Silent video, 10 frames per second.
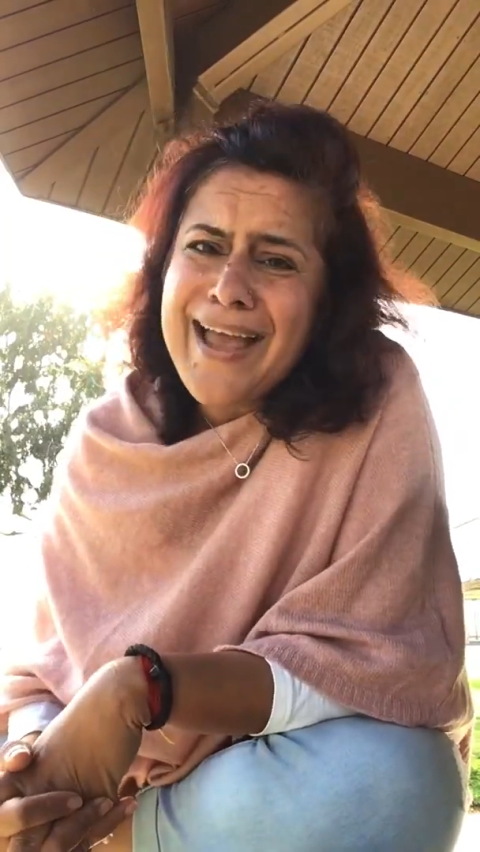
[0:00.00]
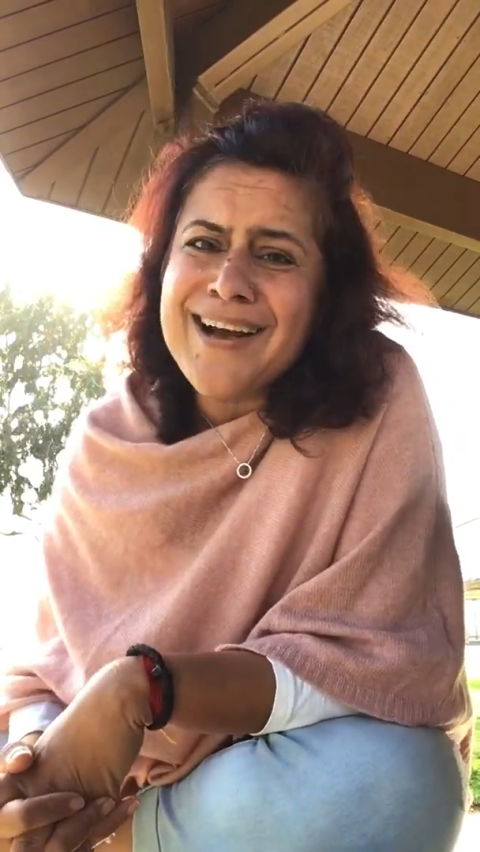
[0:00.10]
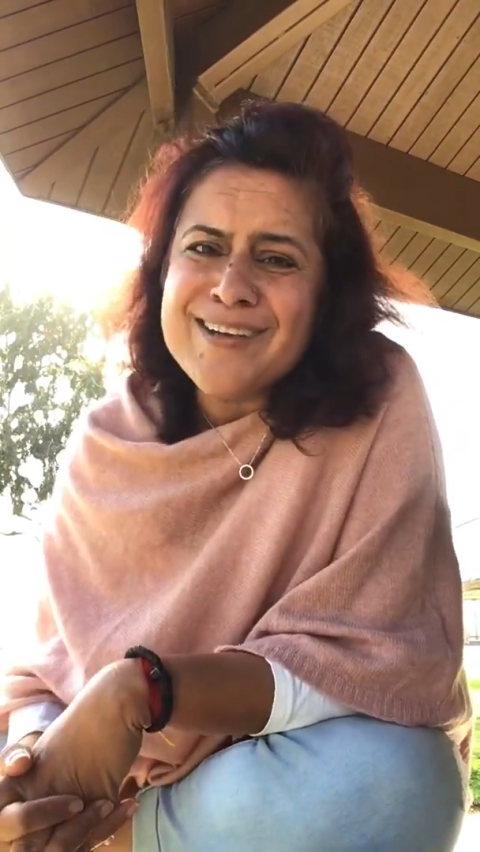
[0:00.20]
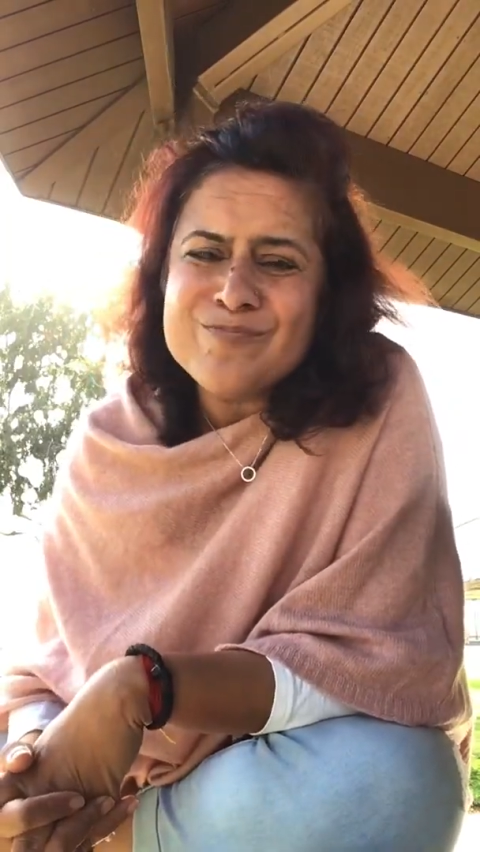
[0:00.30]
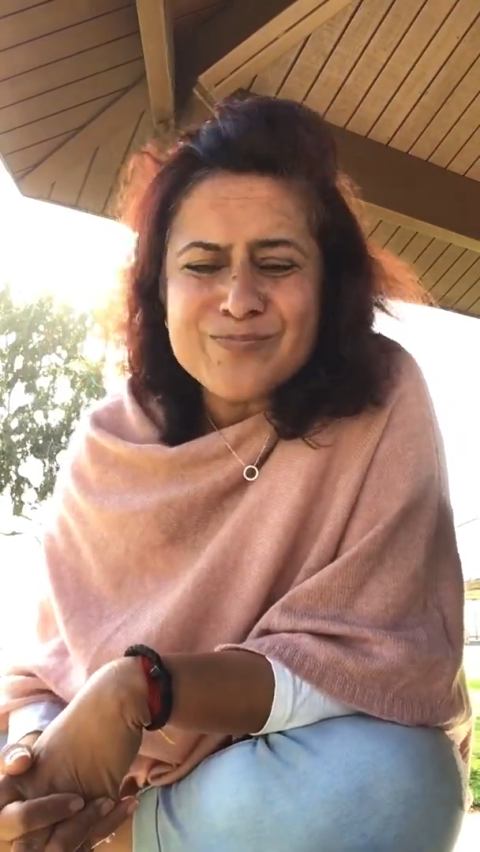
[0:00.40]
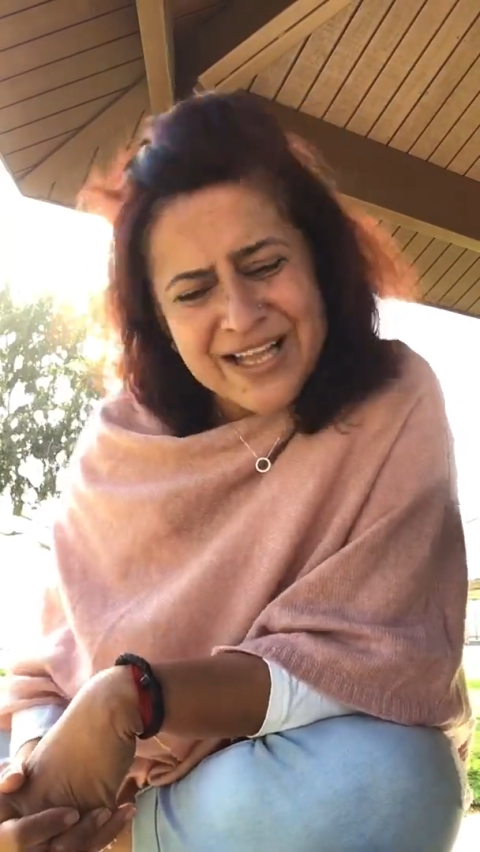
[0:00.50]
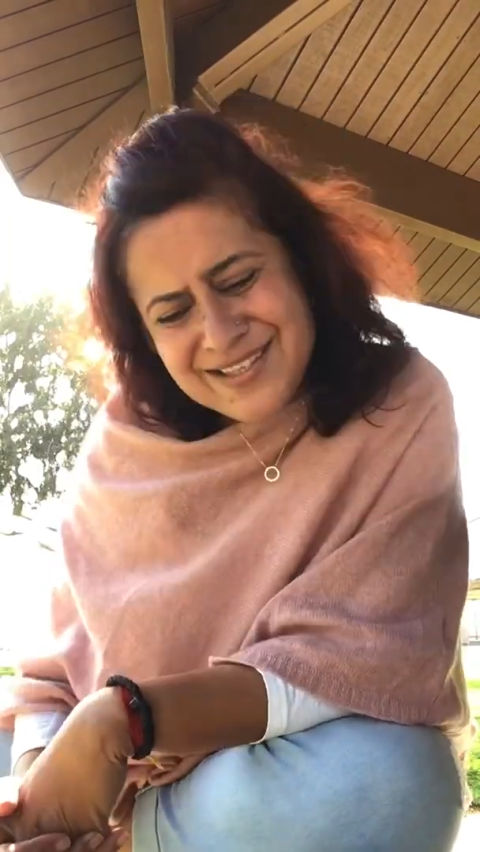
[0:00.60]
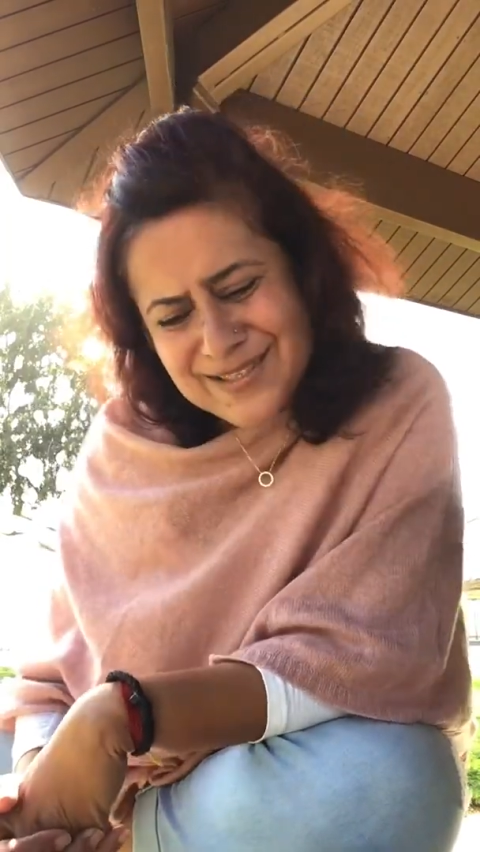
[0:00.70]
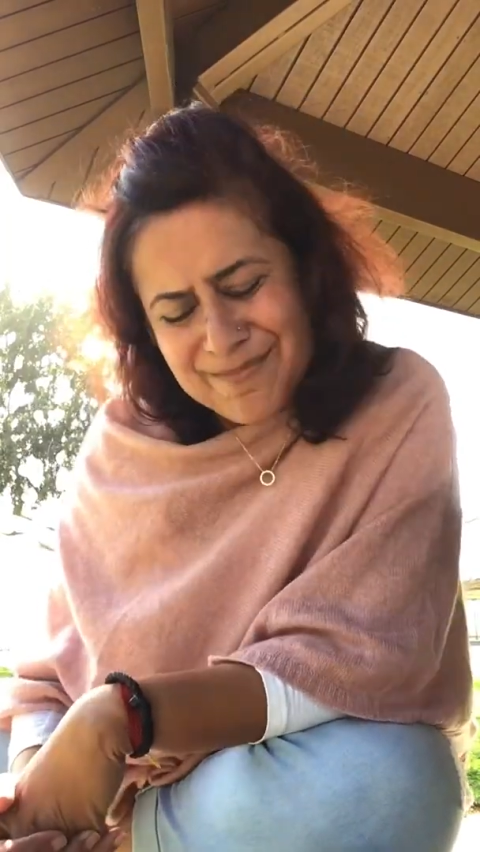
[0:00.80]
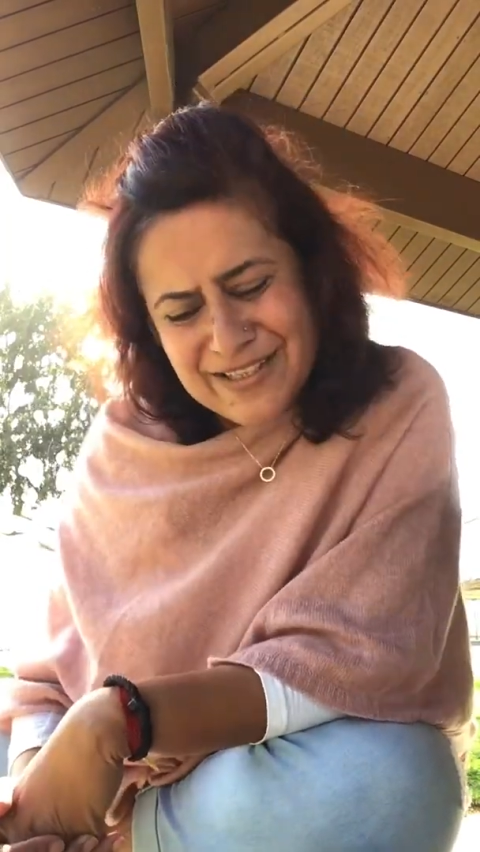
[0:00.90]
Yeah,
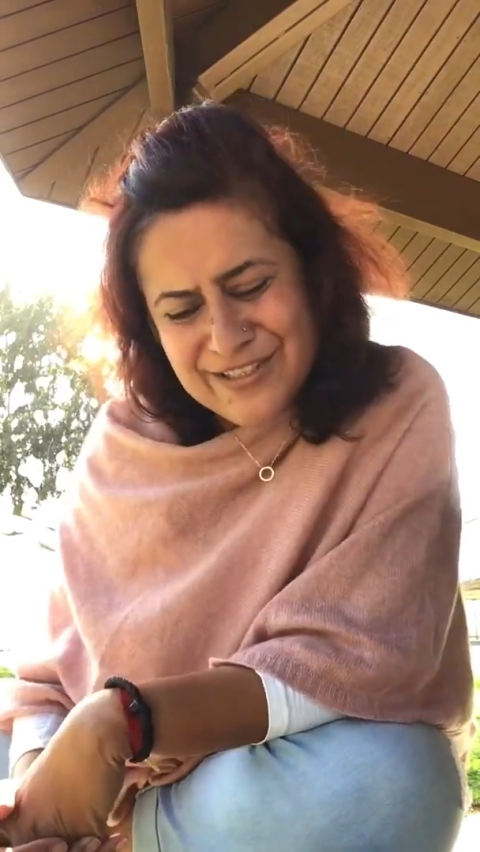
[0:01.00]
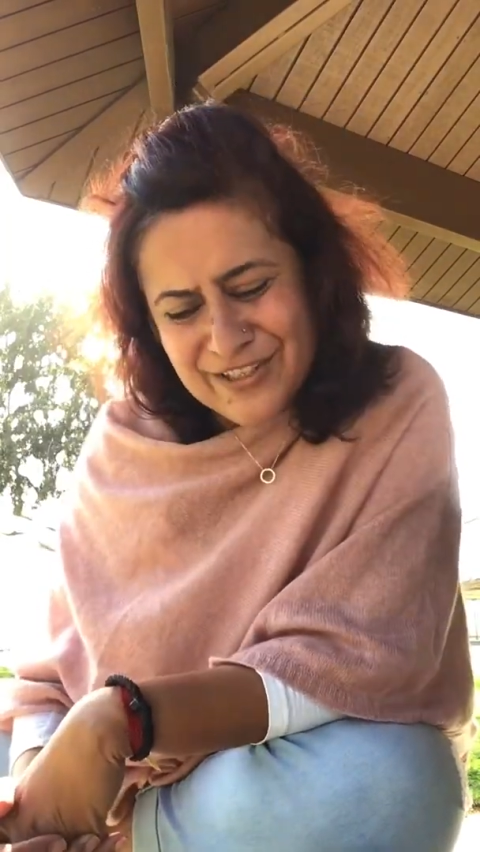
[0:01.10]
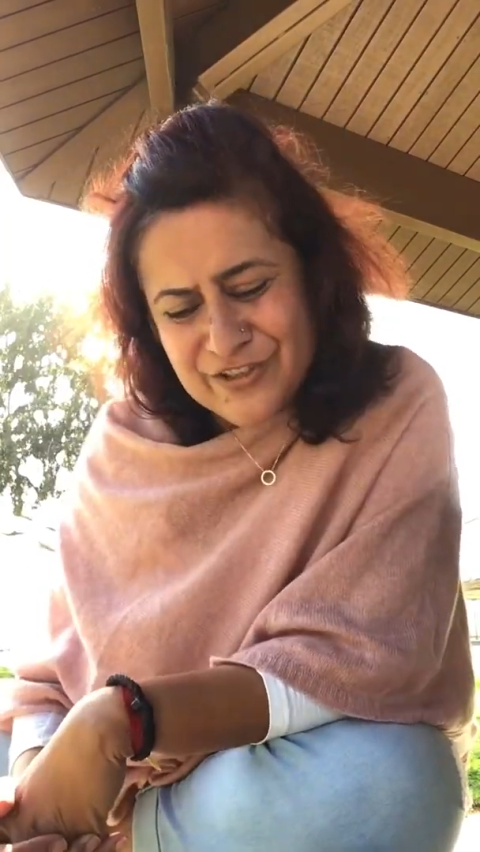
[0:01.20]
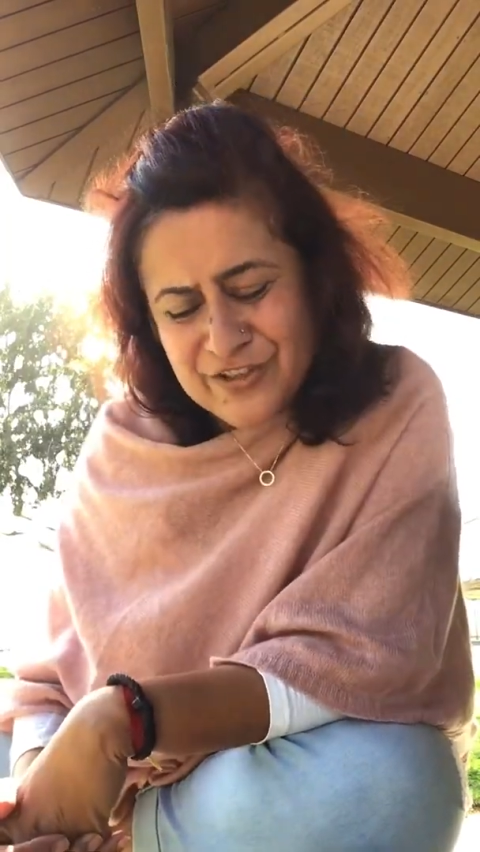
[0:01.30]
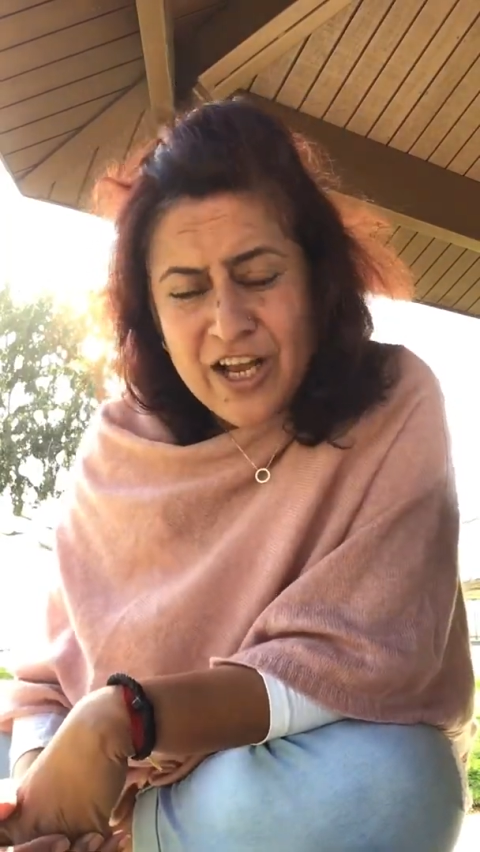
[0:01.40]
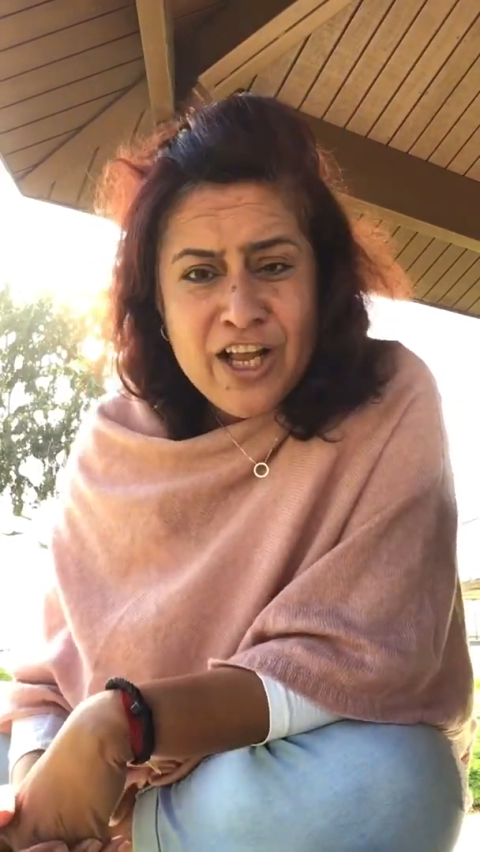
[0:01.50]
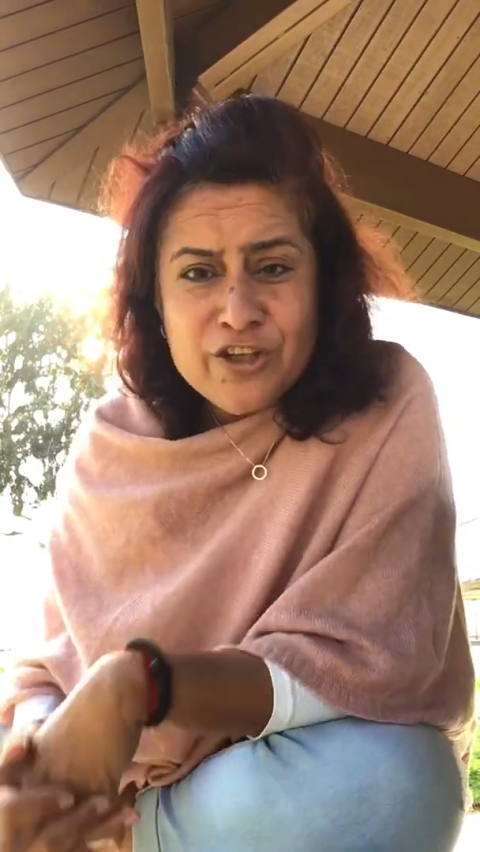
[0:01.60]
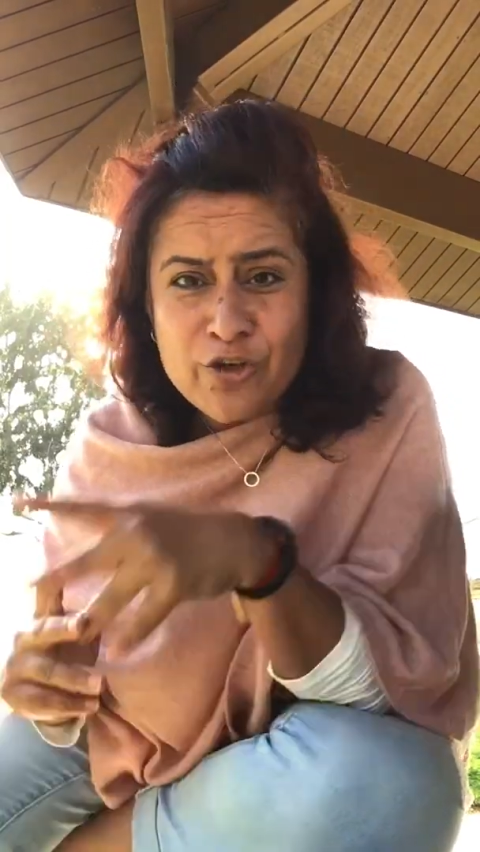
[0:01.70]
that's the message.